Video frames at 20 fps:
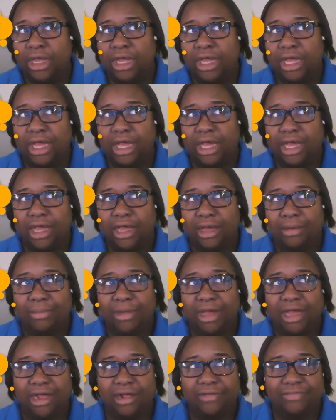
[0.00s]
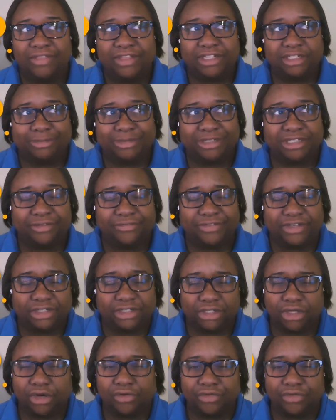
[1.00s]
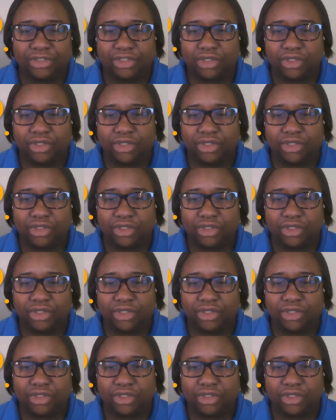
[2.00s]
of the specific service.